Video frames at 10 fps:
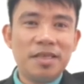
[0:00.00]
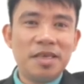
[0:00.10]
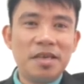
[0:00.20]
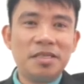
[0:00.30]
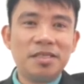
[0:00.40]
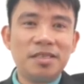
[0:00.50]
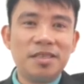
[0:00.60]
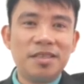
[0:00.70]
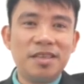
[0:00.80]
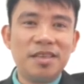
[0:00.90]
Yes?
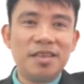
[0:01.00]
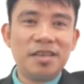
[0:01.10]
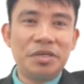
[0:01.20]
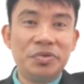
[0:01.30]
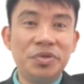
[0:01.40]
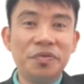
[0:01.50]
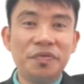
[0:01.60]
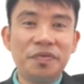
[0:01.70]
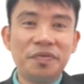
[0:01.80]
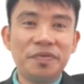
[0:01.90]
A
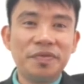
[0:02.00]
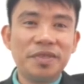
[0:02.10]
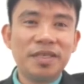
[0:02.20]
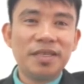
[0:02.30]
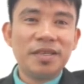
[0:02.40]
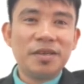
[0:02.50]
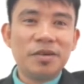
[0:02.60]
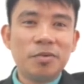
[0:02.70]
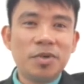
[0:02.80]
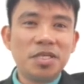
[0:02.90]
roof?
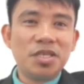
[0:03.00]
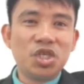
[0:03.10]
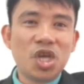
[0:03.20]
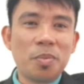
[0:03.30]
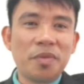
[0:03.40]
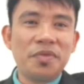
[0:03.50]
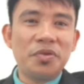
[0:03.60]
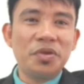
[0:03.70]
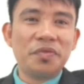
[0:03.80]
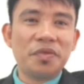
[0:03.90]
What is the shape of the
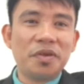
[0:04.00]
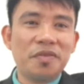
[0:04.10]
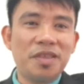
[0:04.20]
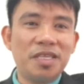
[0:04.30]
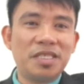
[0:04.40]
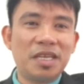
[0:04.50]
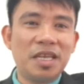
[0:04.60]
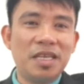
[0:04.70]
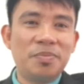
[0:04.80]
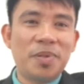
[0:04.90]
roof of this
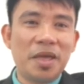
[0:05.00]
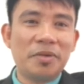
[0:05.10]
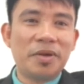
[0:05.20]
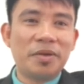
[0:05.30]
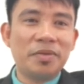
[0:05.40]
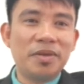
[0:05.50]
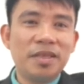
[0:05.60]
in the playground?